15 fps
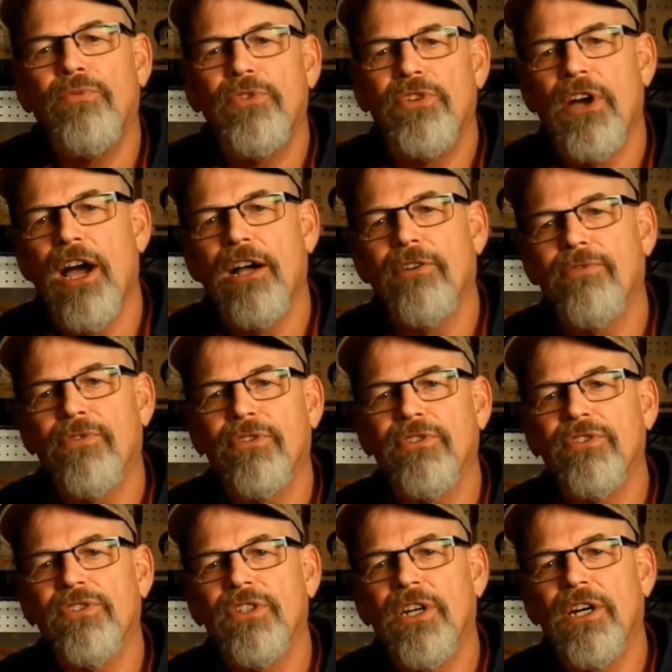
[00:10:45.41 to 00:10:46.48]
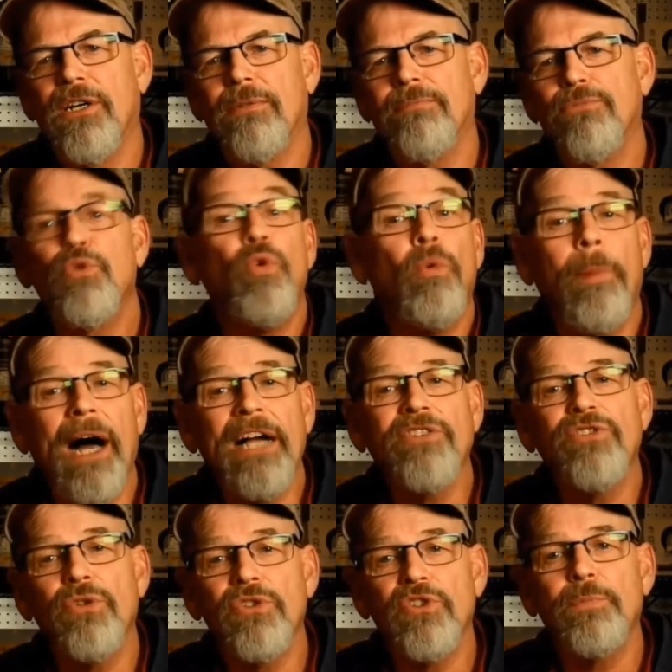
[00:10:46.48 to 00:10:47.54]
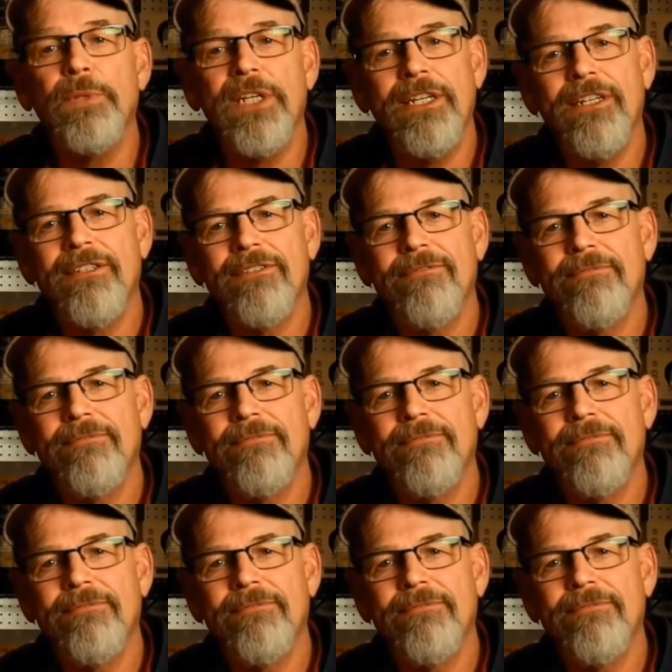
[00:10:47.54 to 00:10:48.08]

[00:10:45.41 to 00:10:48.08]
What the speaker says: photographer's toolbox, so to speak.